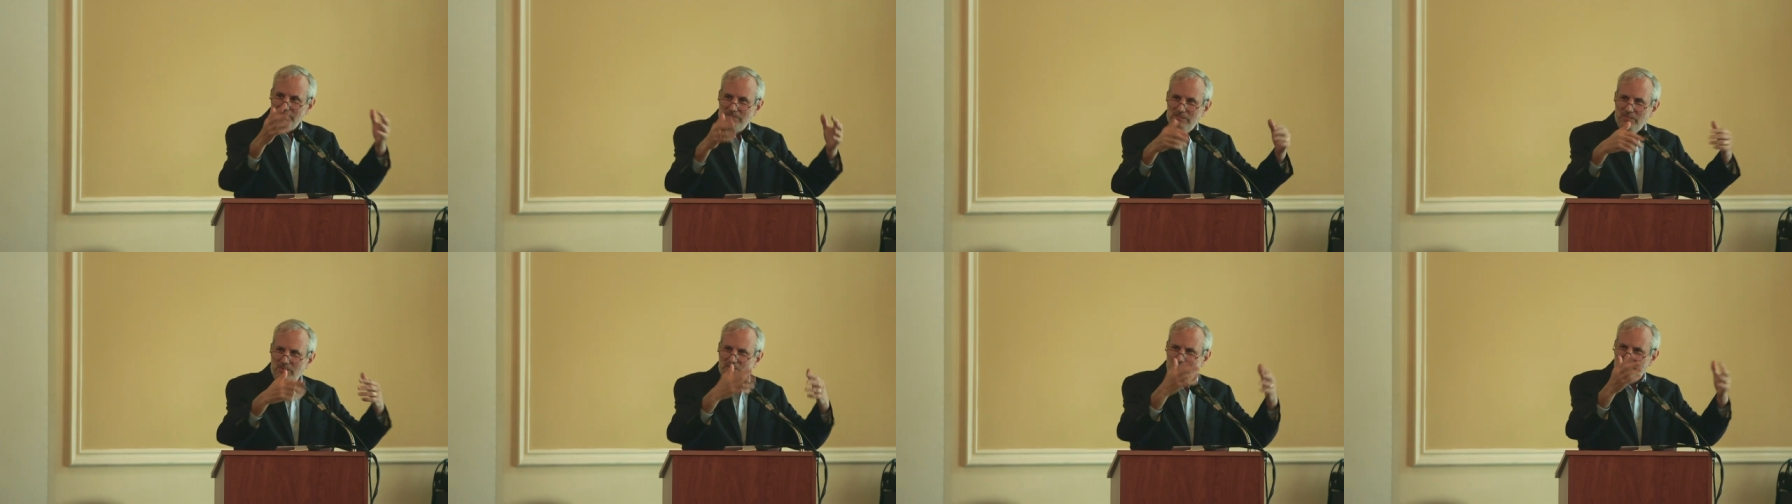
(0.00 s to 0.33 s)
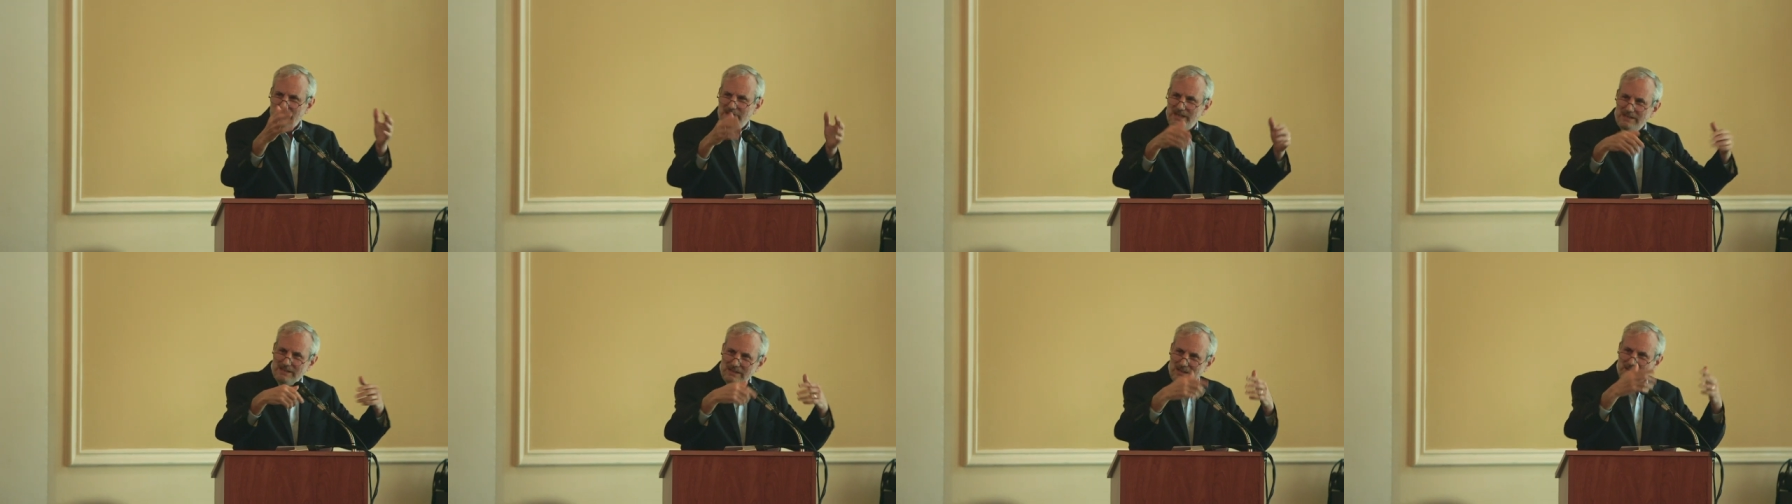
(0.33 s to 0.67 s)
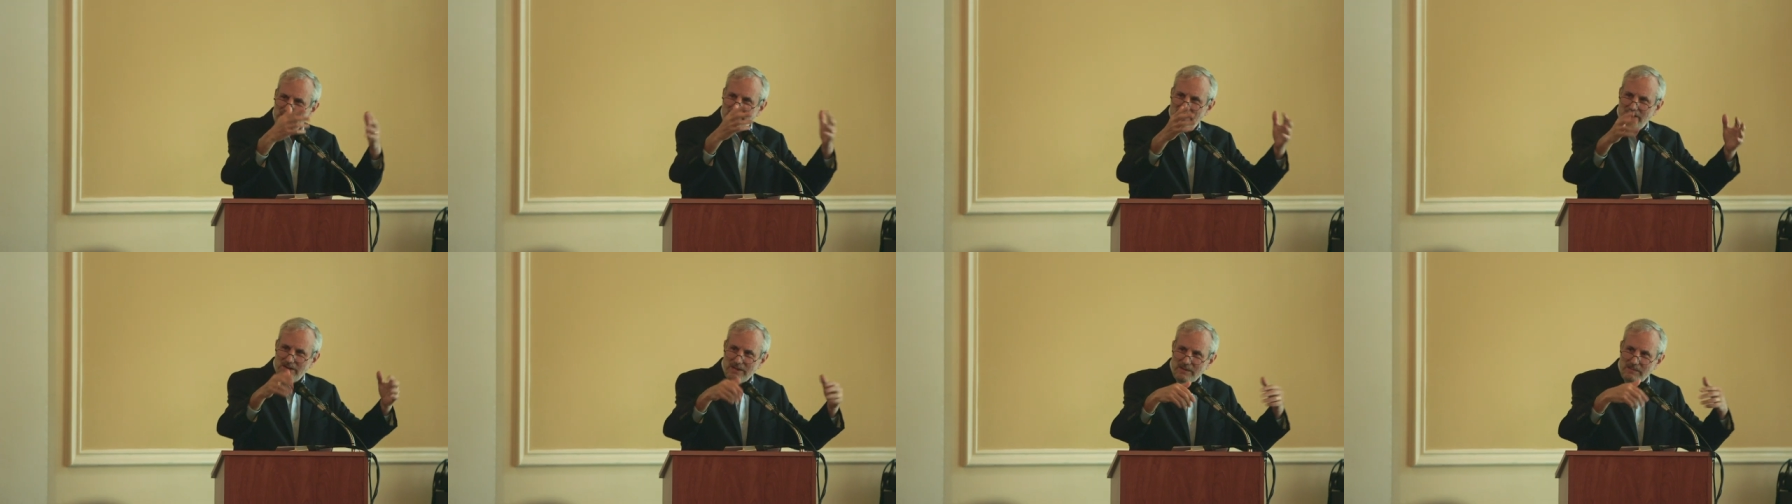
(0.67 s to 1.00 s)
move states
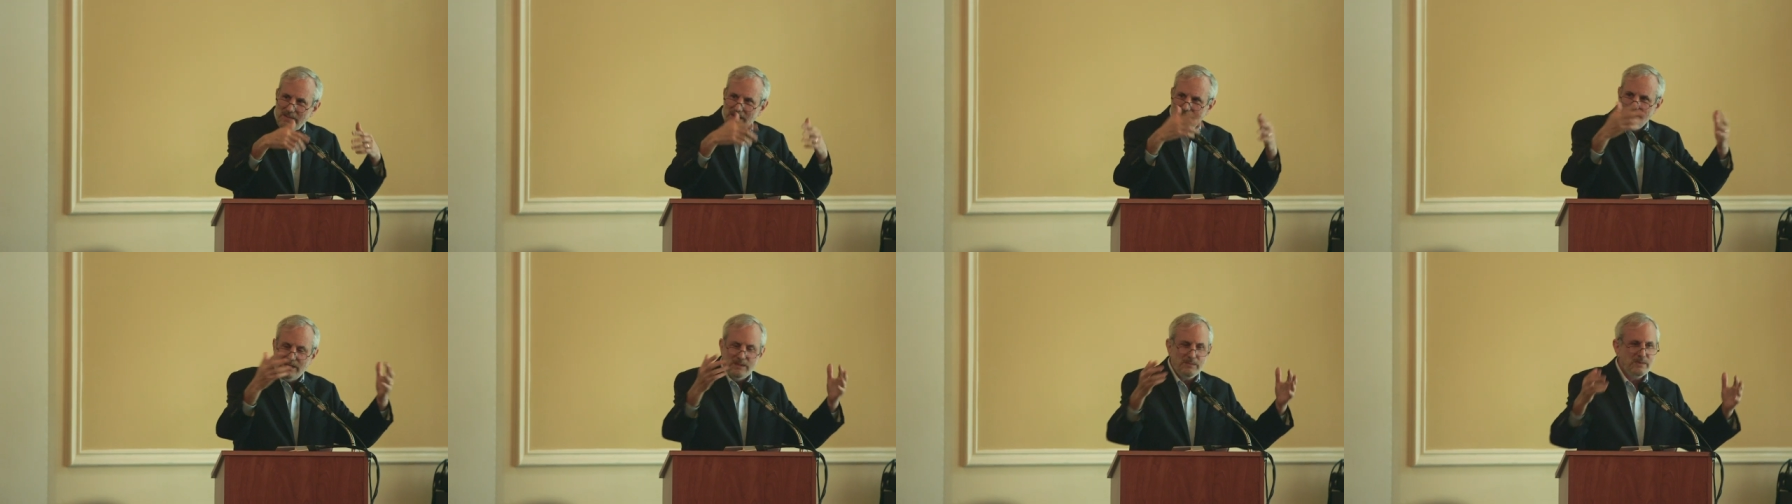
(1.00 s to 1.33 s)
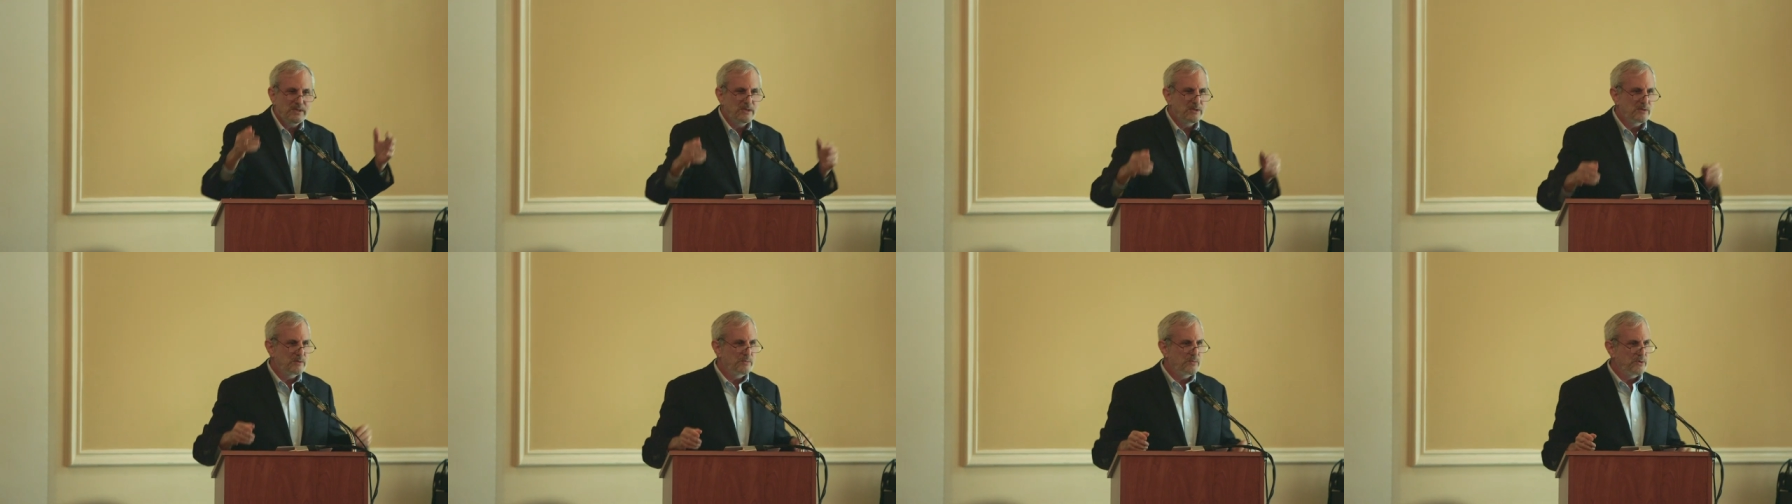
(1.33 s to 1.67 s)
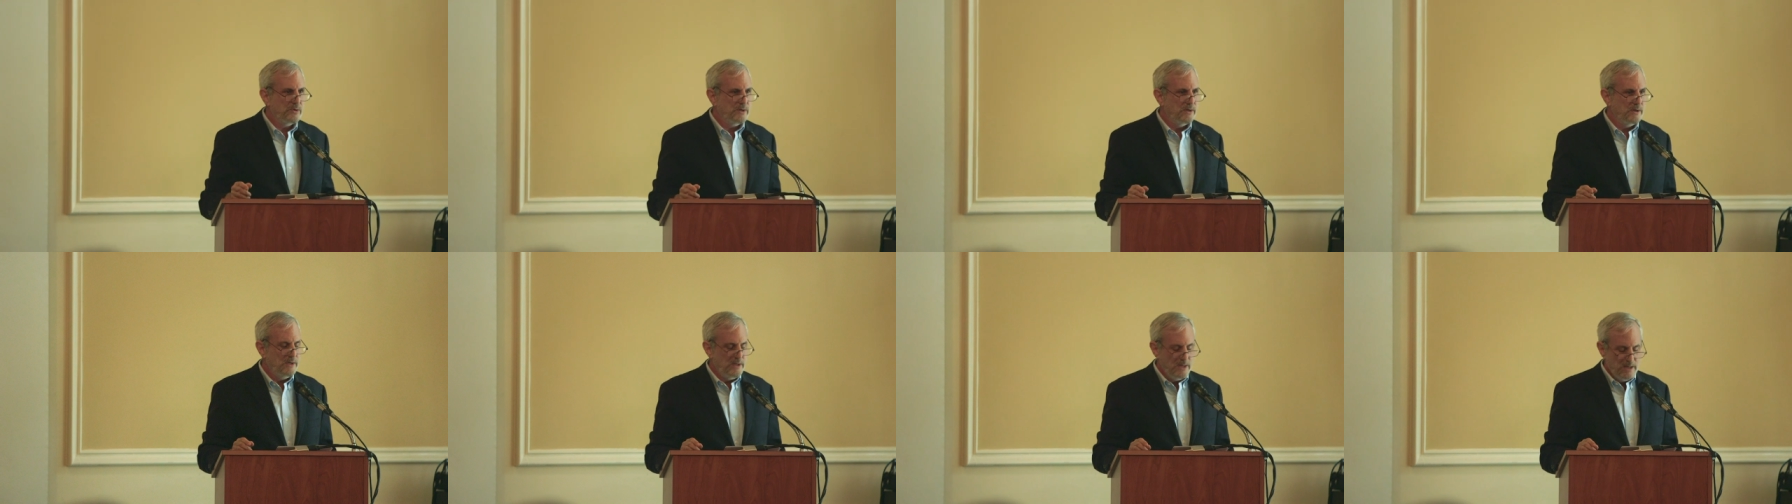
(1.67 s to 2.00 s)
along and make them a little
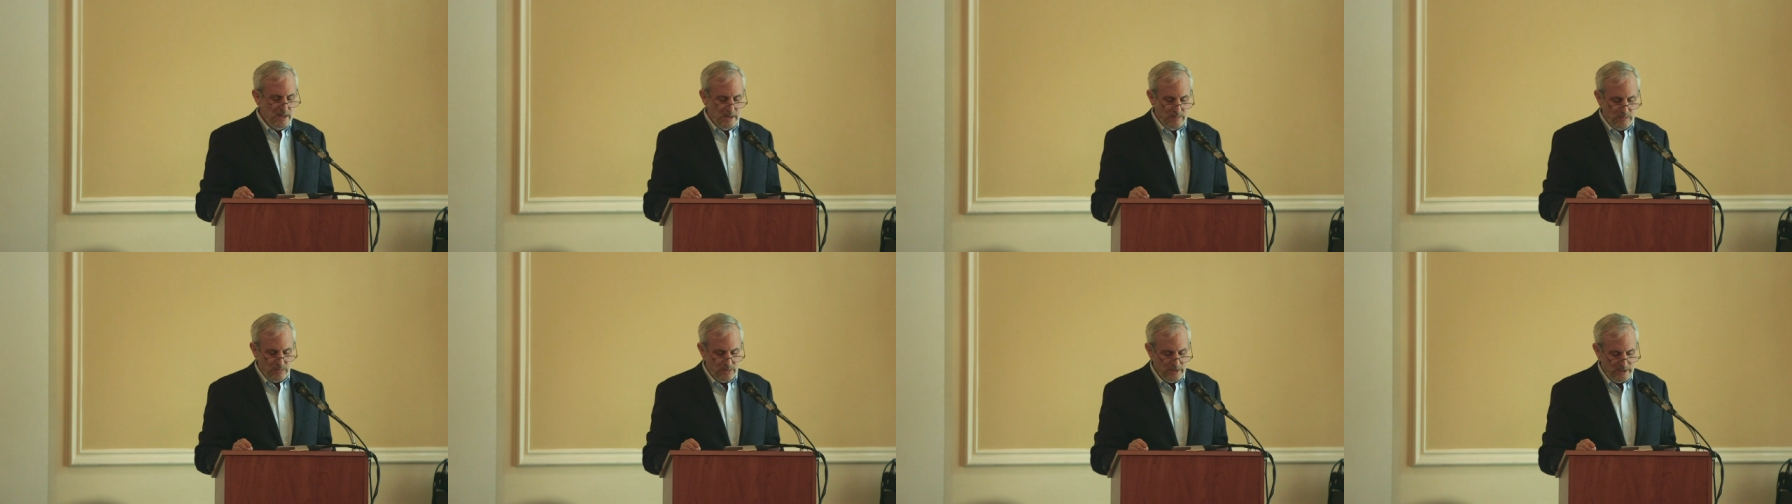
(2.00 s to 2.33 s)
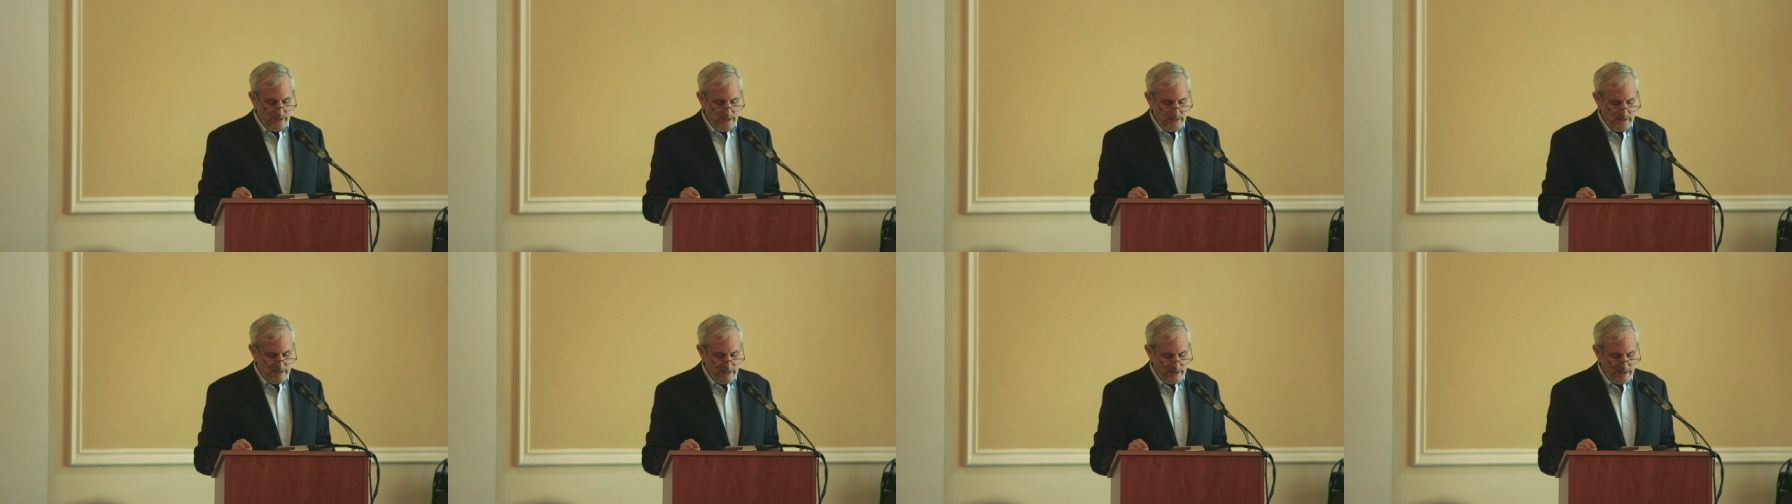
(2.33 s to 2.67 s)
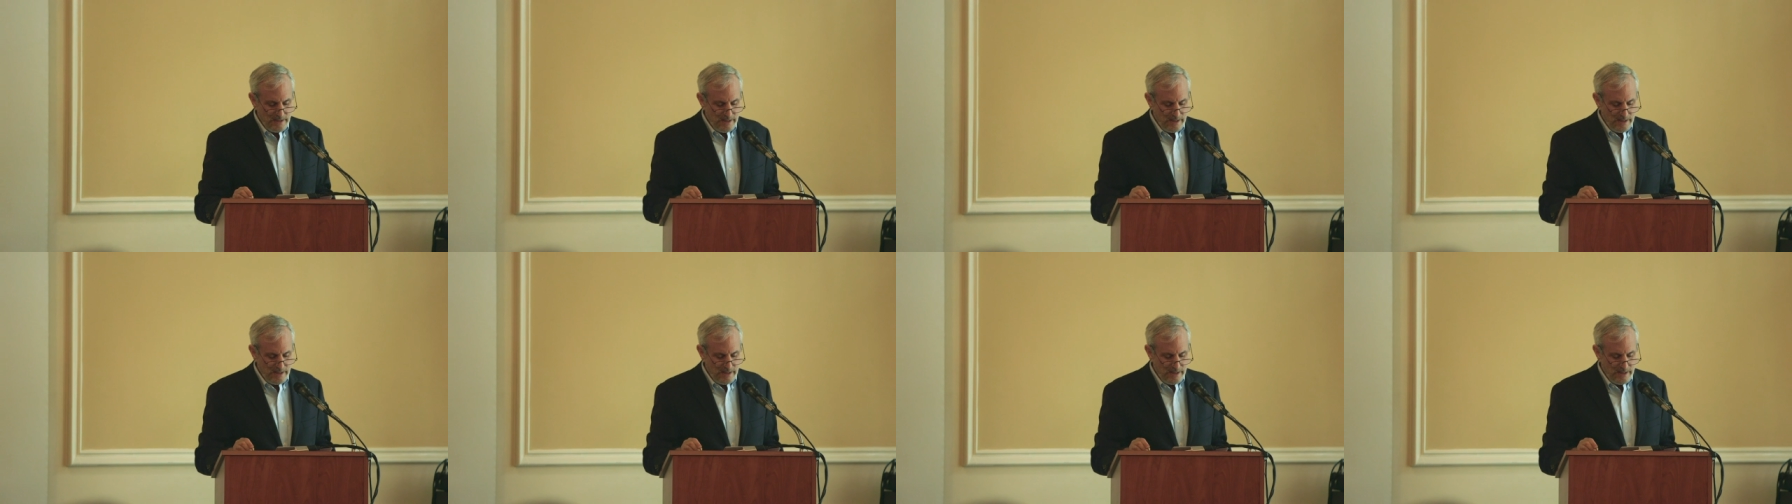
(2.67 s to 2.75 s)
more, more decent.